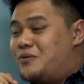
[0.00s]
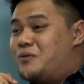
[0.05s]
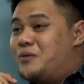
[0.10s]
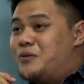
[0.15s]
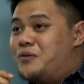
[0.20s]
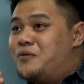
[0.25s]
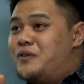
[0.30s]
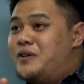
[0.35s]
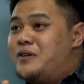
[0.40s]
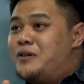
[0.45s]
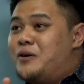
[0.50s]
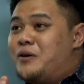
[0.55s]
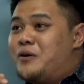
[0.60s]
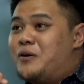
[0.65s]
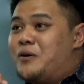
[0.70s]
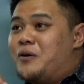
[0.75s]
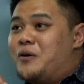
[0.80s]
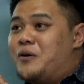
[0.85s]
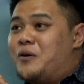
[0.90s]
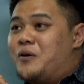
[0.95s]
fulfill
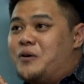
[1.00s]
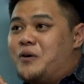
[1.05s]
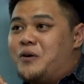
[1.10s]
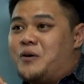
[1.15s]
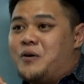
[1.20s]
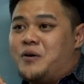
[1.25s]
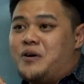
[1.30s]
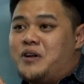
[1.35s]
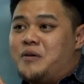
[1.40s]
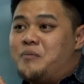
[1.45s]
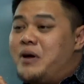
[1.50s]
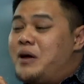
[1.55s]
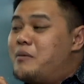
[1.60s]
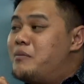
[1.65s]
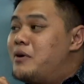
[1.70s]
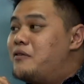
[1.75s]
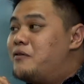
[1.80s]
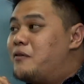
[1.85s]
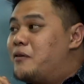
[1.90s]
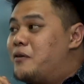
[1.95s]
your
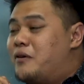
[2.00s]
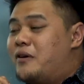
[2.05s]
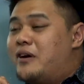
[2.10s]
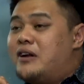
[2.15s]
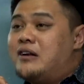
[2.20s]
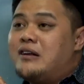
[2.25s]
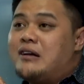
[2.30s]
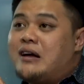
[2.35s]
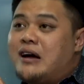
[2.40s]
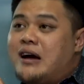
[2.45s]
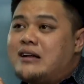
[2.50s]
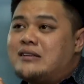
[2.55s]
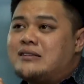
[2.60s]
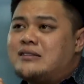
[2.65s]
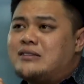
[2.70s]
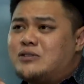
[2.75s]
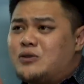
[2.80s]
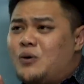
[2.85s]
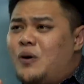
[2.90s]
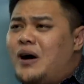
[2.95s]
repayment for your credit
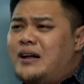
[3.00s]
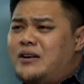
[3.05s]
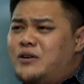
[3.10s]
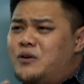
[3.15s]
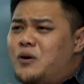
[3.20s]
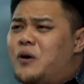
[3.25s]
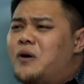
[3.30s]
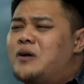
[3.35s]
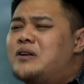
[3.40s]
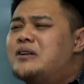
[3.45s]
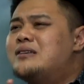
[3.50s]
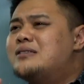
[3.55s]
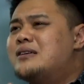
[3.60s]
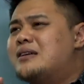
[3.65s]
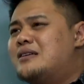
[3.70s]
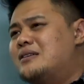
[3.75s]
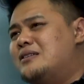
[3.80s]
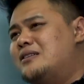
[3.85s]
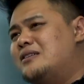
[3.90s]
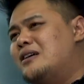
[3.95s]
cards. So all these
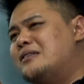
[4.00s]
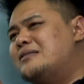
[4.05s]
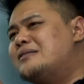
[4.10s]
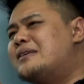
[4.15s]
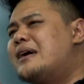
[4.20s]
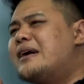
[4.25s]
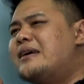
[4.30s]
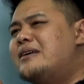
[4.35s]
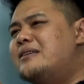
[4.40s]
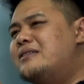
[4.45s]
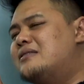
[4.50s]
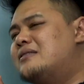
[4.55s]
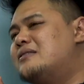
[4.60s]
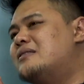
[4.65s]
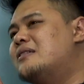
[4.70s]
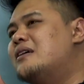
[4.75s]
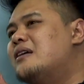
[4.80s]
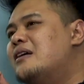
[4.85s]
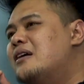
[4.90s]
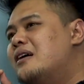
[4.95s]
are the signs
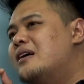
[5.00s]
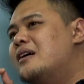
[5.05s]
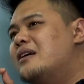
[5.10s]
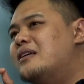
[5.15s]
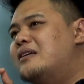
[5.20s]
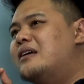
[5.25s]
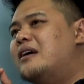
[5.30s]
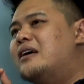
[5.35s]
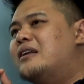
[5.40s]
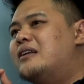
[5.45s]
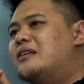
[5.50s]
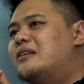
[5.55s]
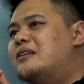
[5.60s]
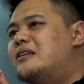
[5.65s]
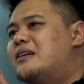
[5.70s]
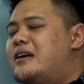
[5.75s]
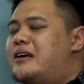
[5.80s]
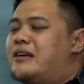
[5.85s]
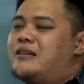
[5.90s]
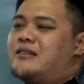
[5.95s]
that
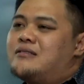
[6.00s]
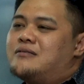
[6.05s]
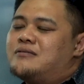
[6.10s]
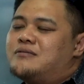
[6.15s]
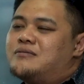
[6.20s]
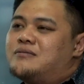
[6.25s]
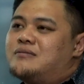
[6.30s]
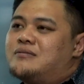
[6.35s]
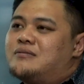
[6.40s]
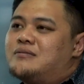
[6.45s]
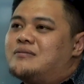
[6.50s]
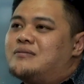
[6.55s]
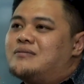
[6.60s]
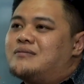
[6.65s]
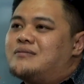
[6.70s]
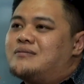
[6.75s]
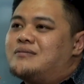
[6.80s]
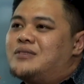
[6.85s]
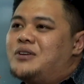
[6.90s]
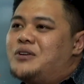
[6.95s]

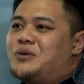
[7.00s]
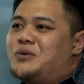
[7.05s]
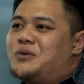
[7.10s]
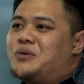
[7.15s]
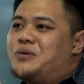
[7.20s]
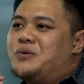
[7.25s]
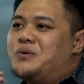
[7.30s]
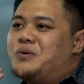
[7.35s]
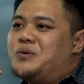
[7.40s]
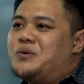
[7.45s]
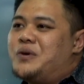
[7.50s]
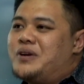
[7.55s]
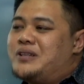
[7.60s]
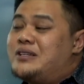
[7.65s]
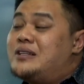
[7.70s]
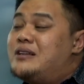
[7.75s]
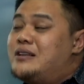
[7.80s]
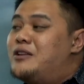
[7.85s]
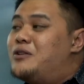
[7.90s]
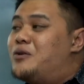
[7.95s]
you
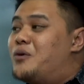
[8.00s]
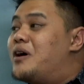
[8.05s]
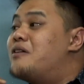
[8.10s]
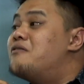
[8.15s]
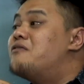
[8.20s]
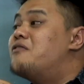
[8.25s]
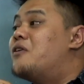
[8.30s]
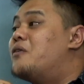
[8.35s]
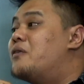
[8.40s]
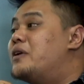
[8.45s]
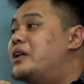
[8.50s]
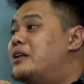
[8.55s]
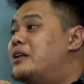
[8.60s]
actually need to come forward.